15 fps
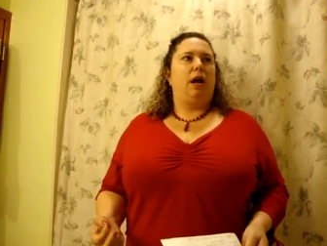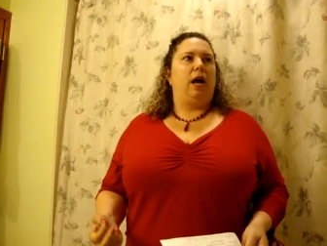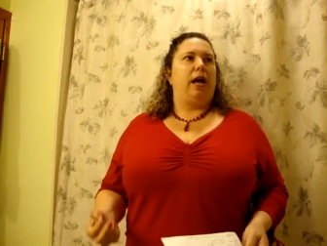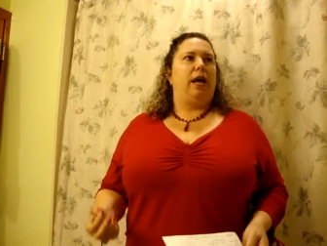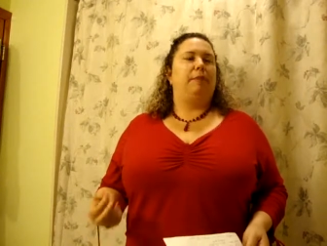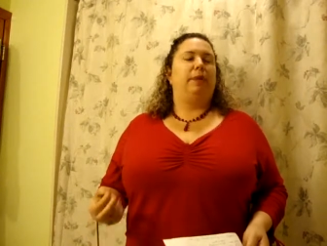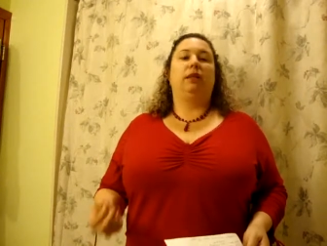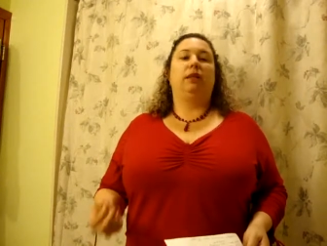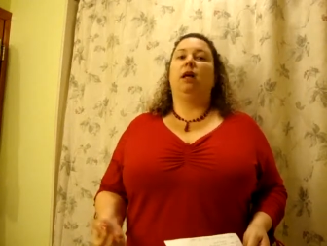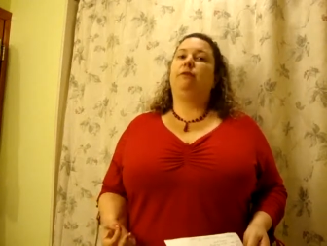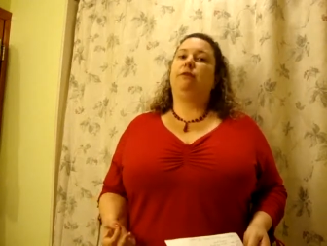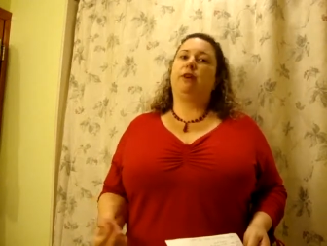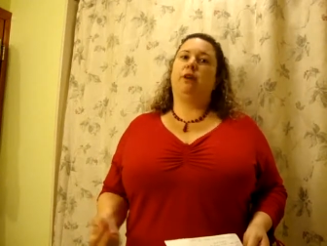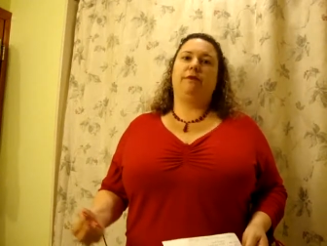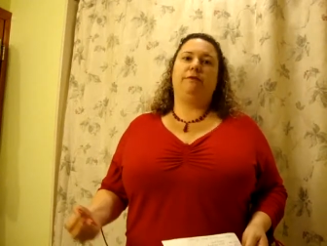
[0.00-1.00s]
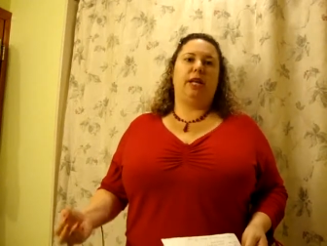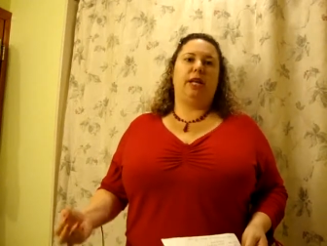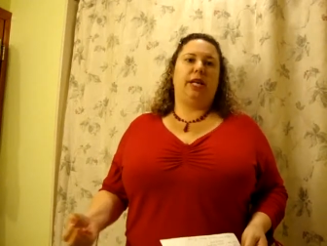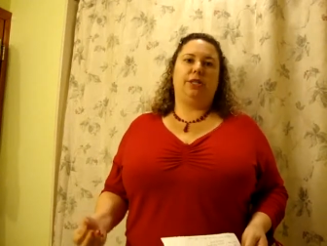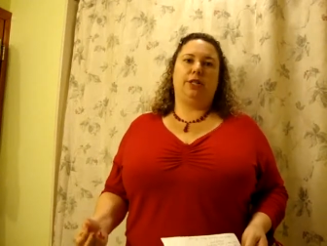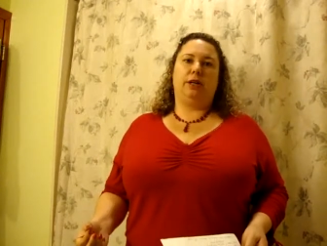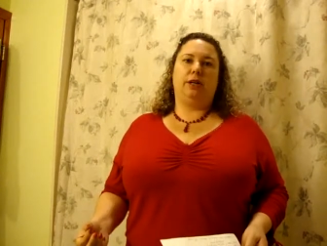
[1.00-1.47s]
I am a lover of
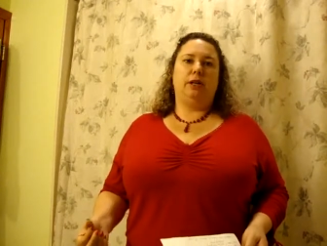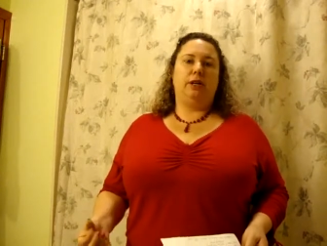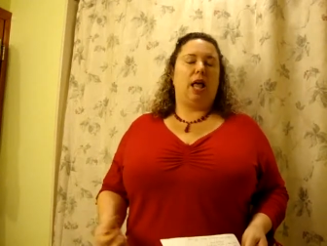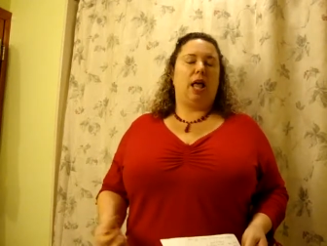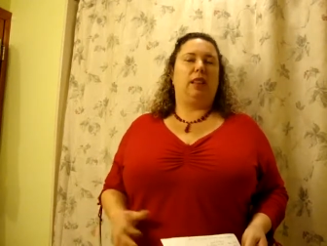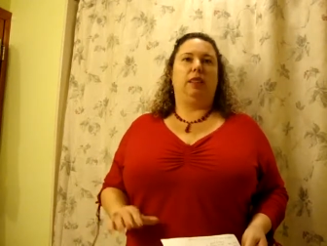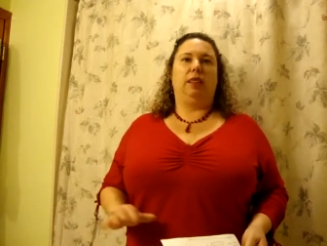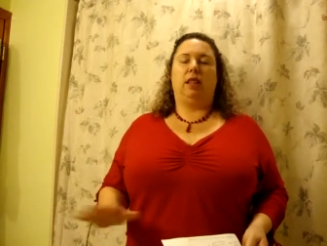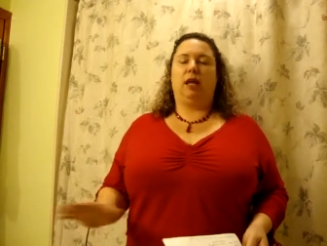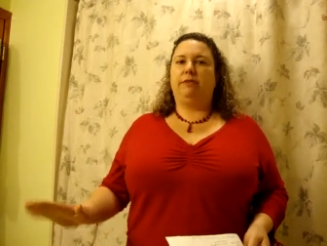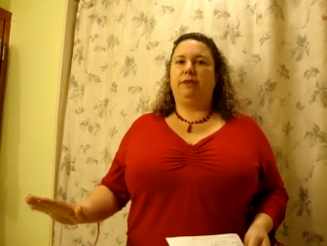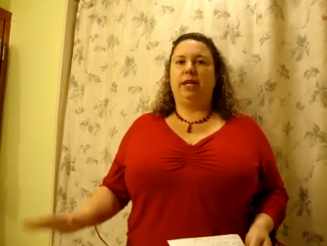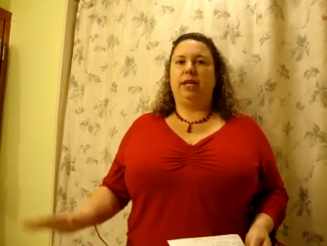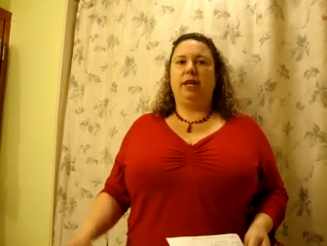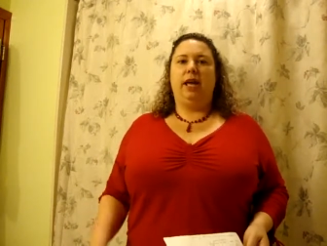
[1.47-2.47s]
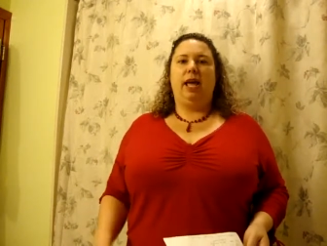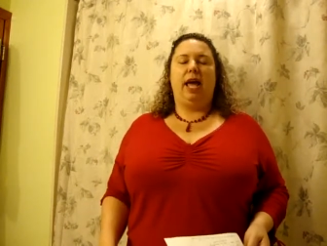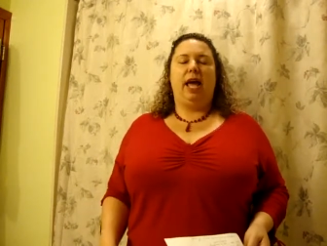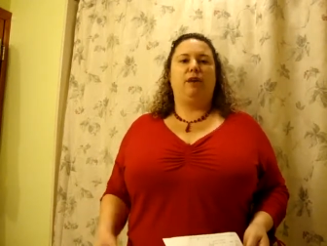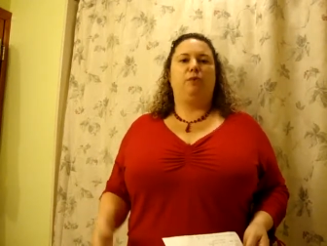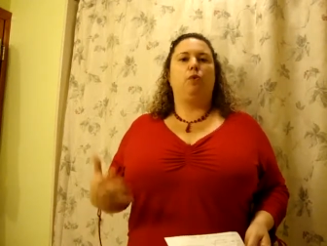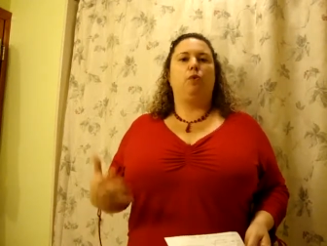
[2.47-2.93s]
nature. I love it,
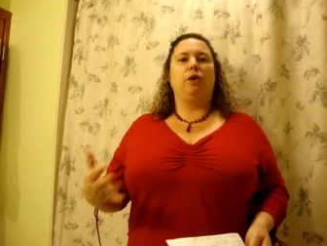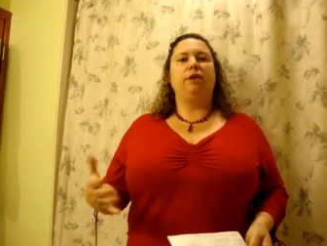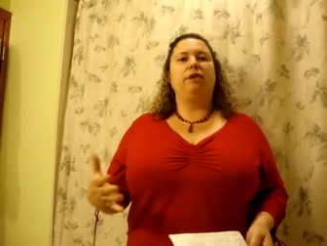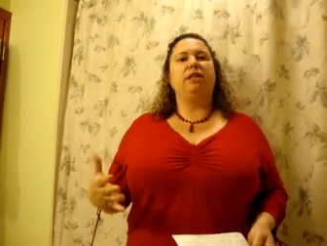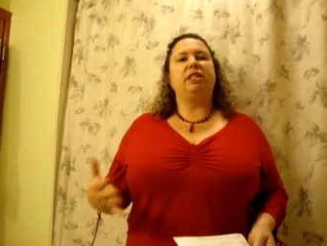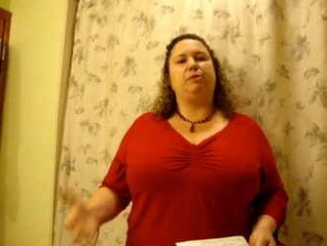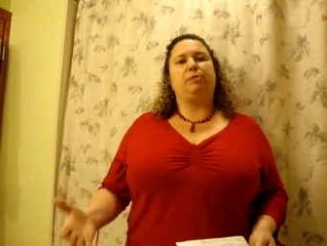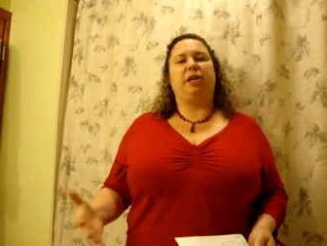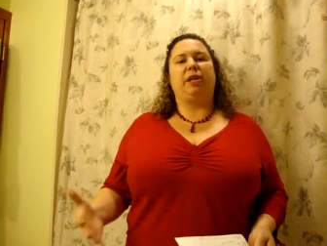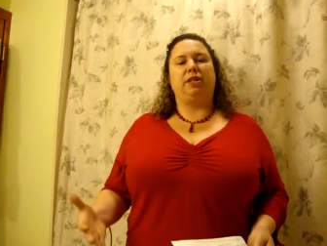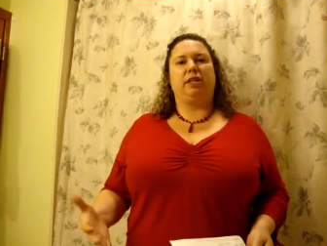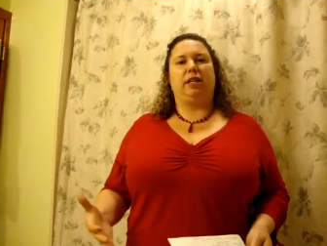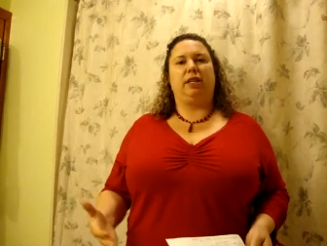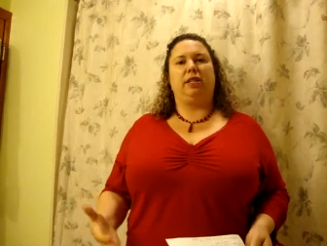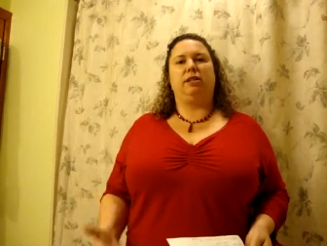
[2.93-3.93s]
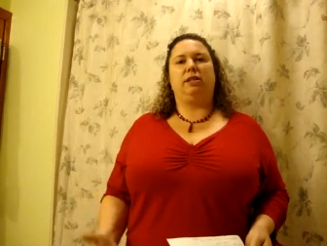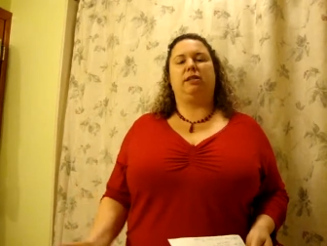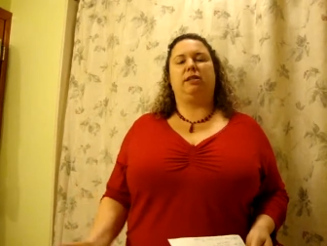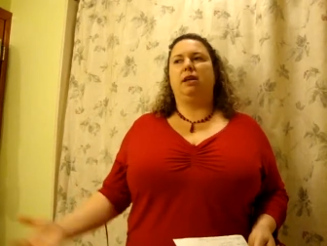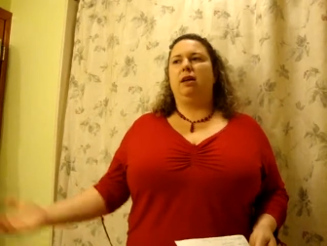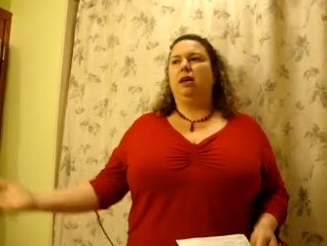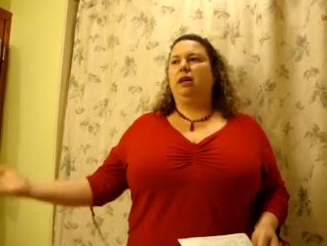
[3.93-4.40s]
and water especially,
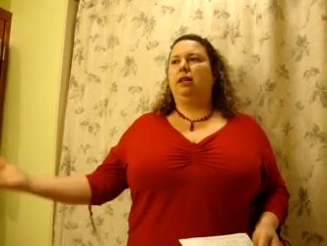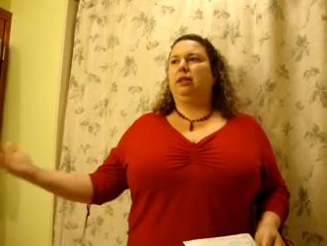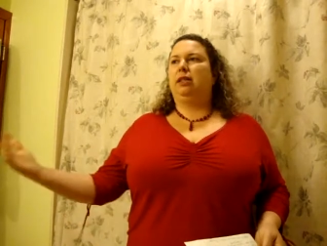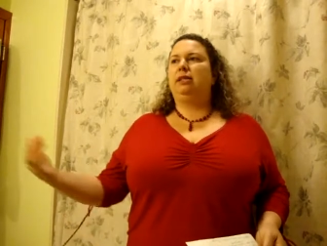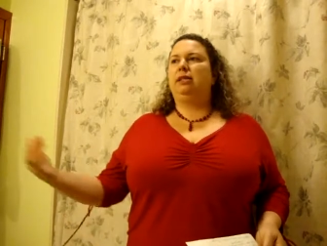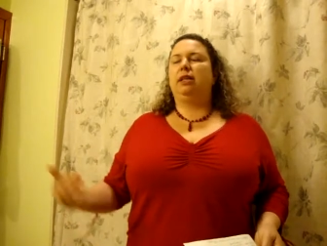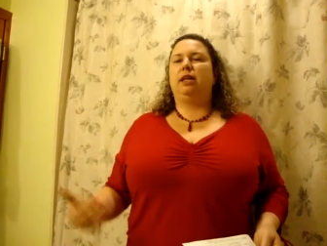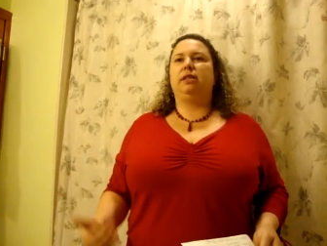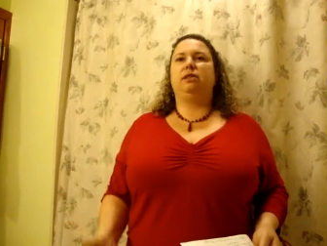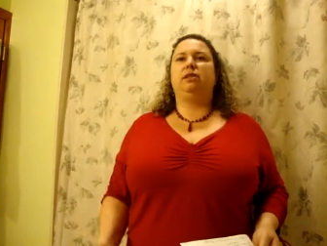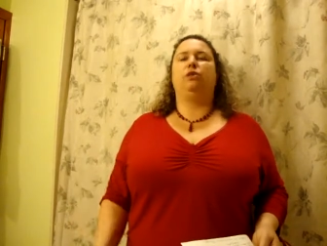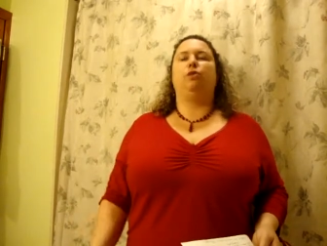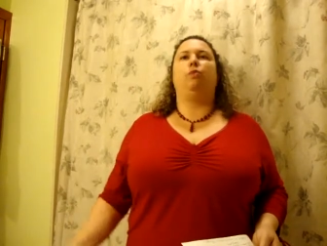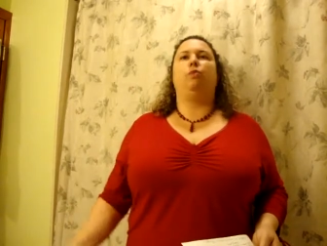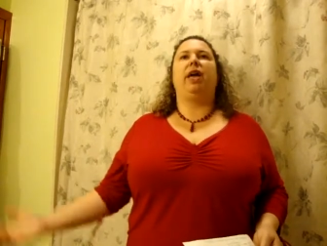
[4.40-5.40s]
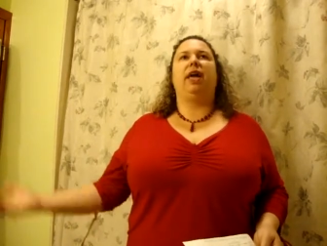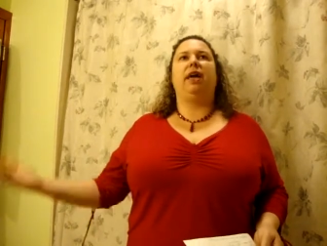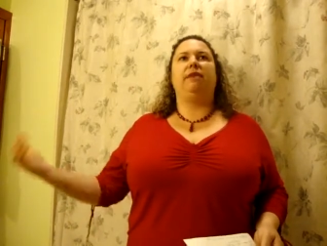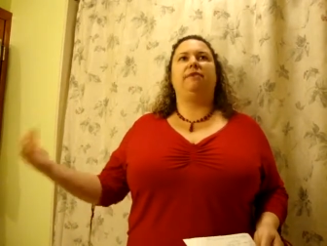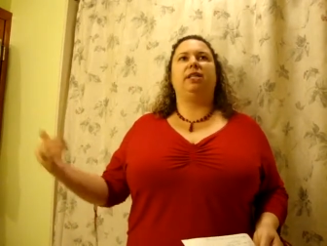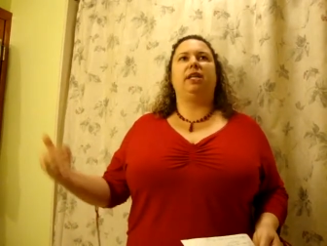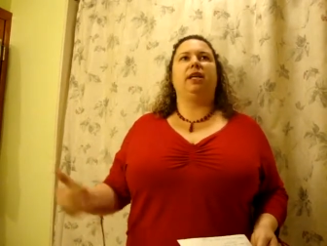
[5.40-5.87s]
just listening to the
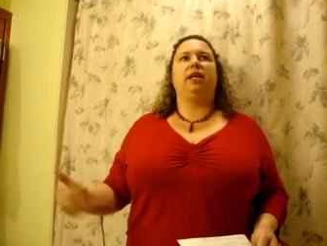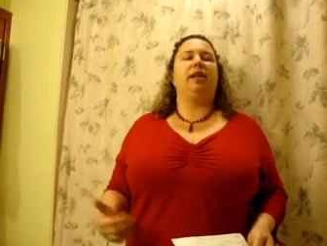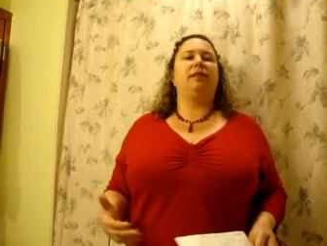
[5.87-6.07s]
waves hit.